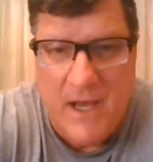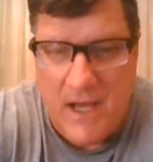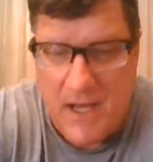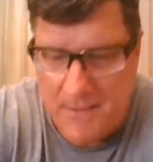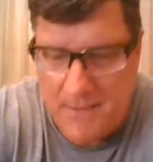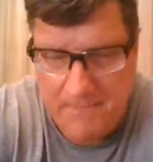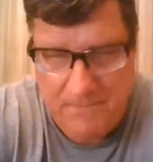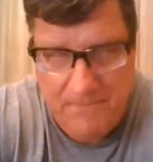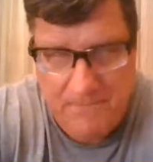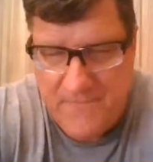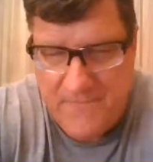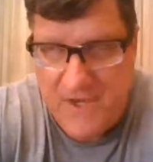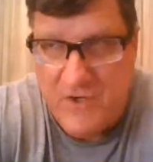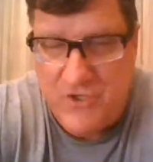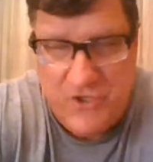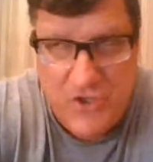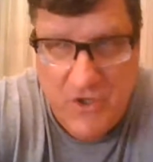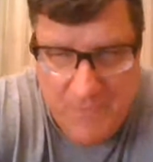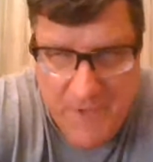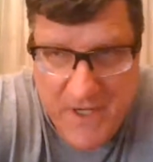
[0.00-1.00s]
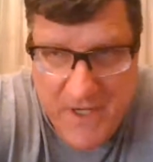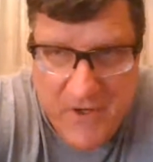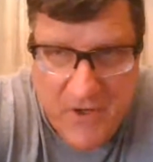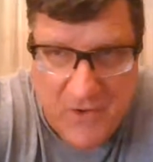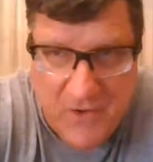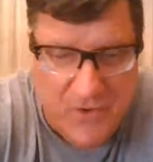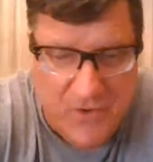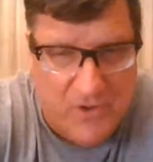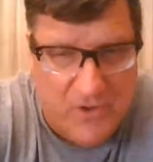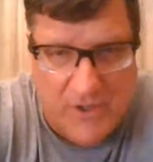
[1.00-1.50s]
There should be
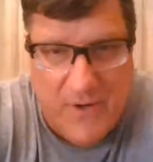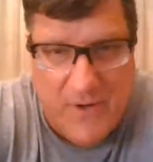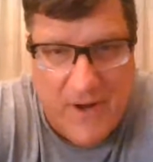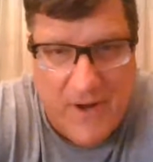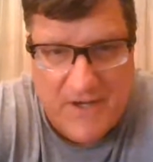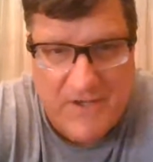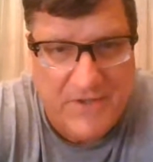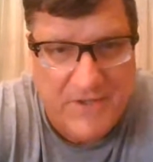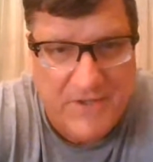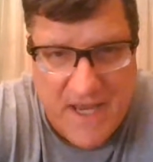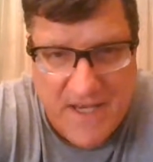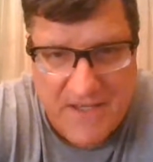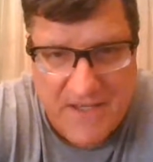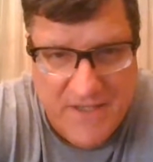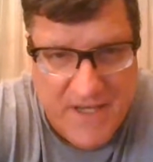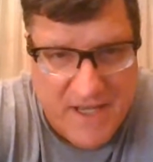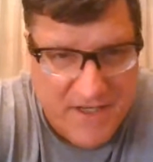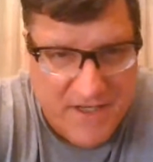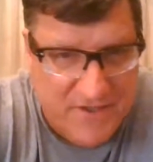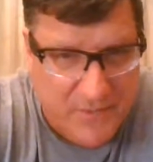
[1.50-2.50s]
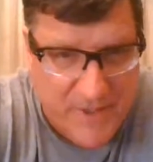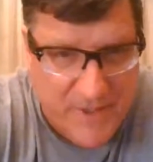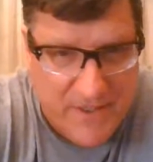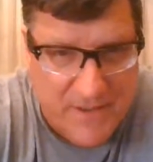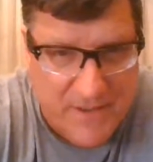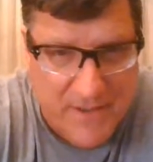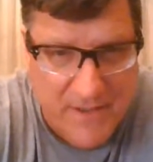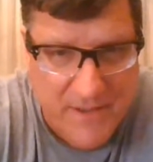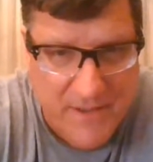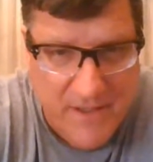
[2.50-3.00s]
no nuclear exercise next
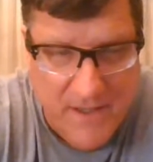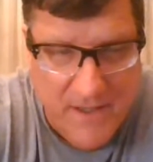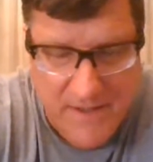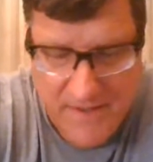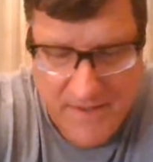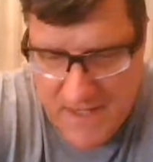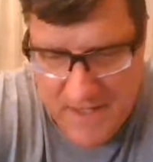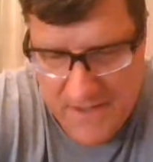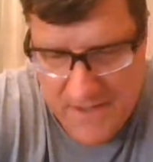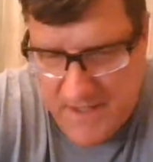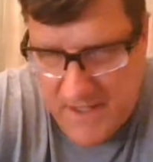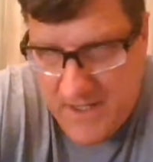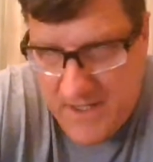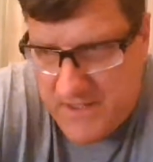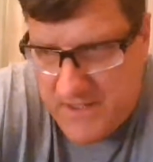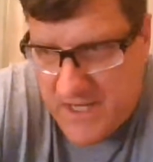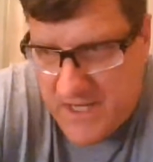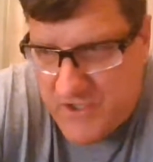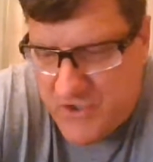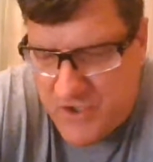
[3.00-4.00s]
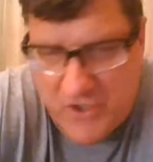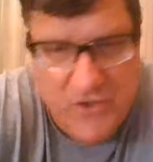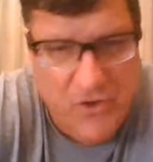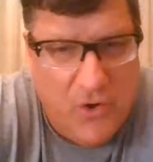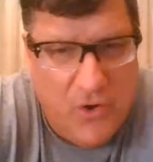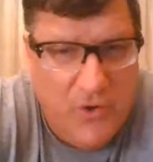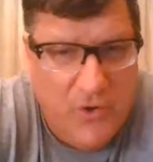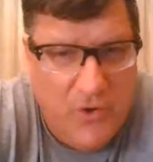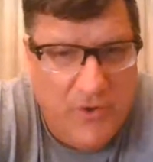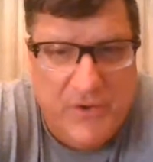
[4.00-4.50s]
week. They
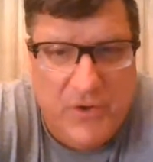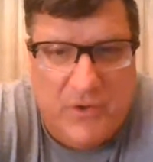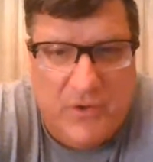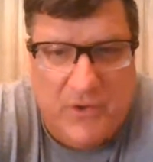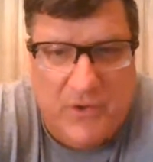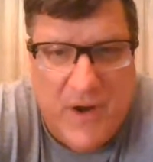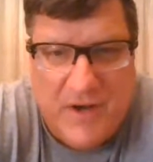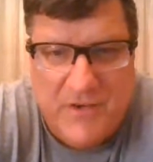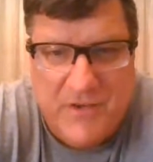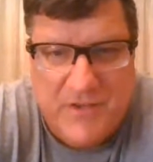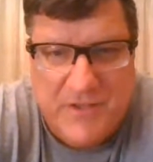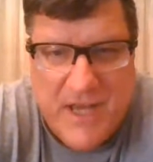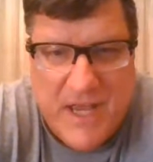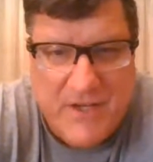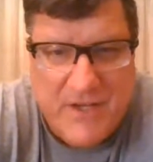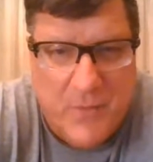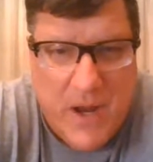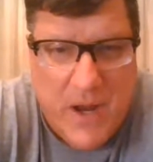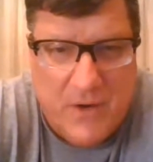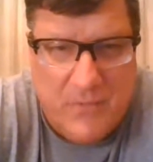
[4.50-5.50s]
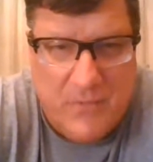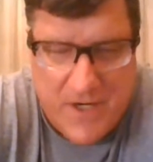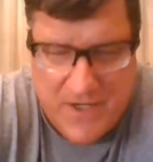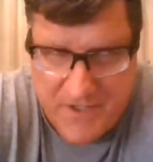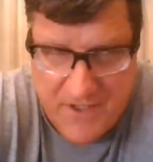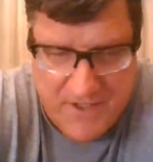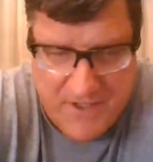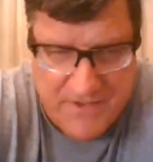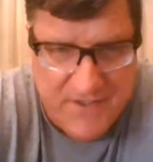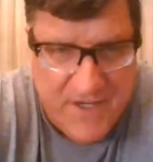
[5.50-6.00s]
shouldn't hold a nuclear exercise while
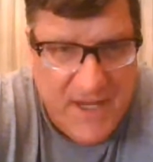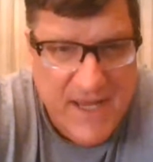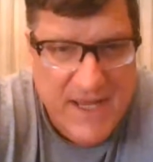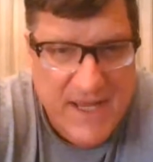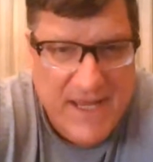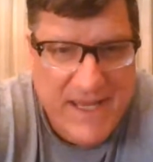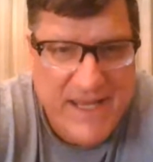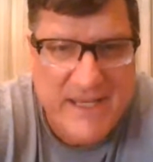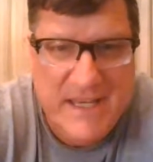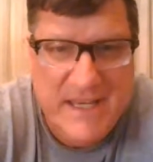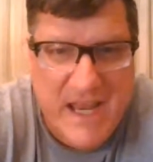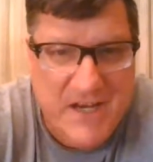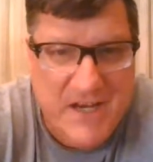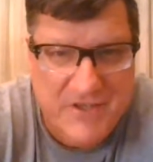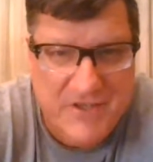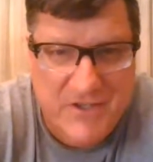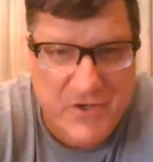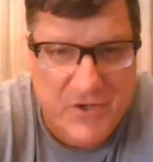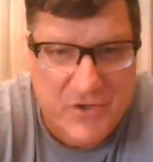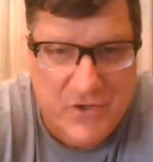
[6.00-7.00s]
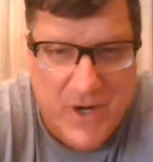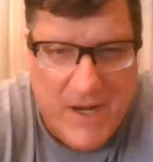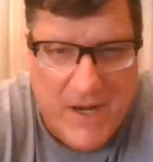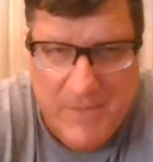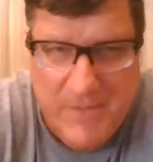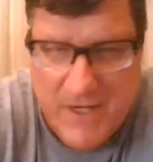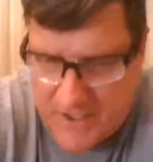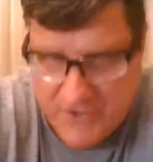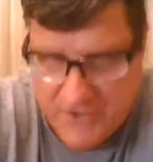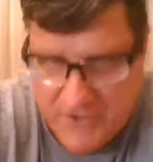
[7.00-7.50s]
Russia is engaged in
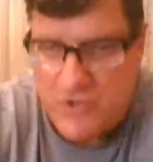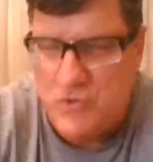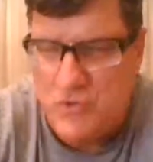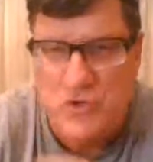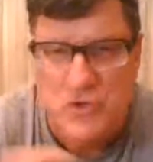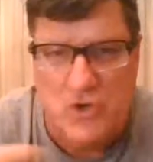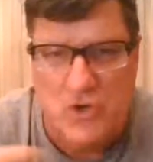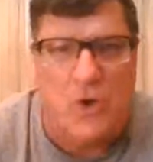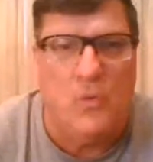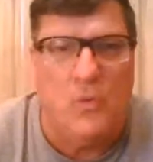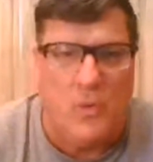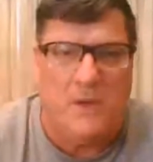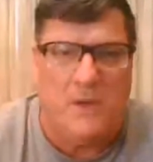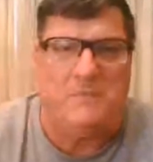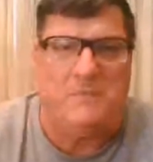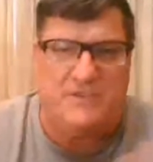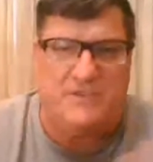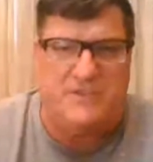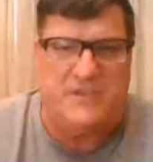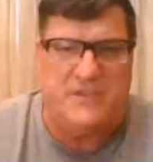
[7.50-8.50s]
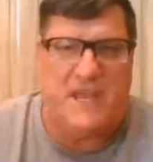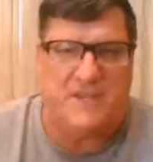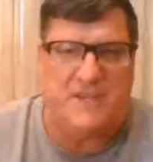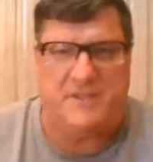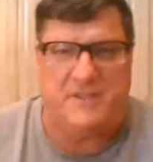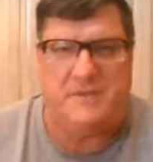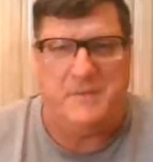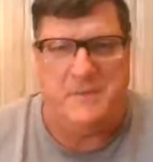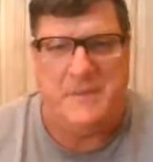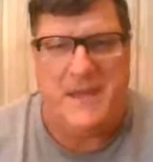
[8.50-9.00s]
Ukraine because you don't want
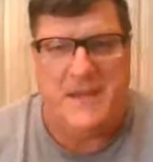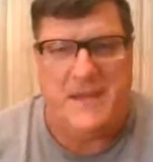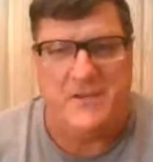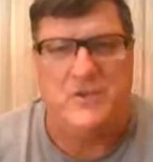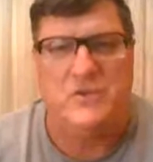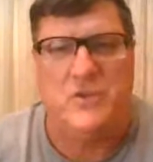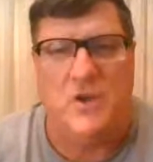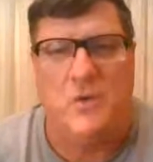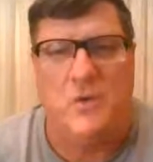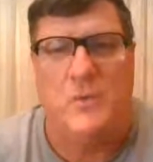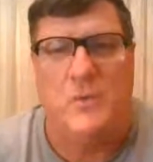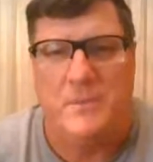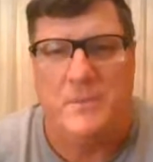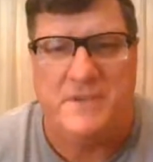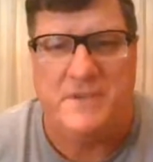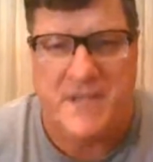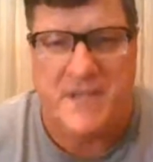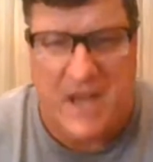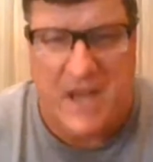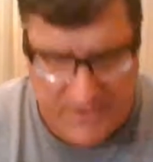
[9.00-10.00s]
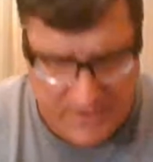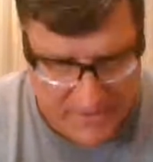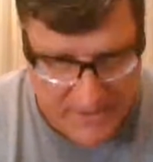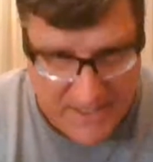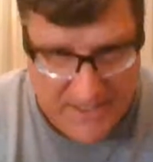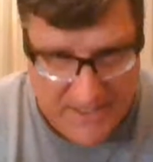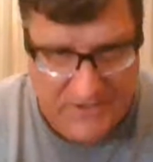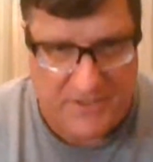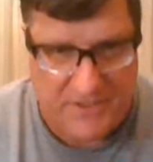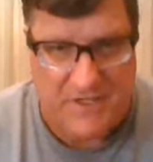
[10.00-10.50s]
mistakes to be made. You don't want
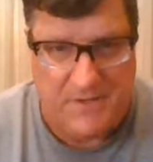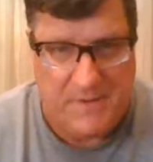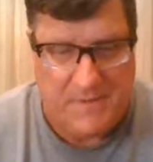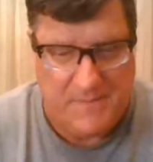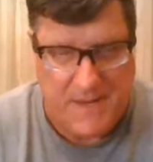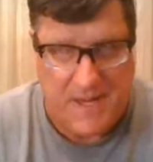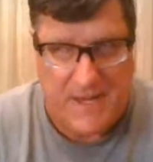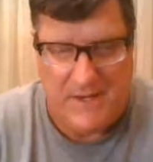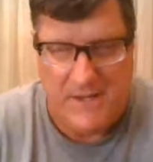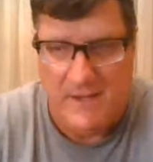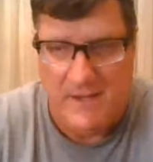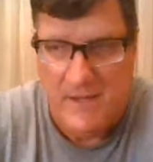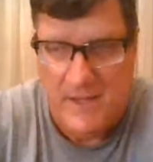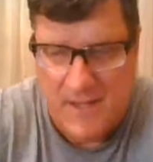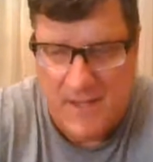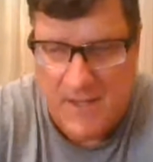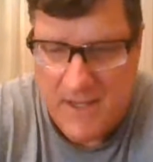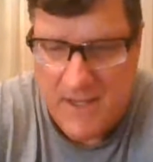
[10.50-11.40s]
miscalculations to be made.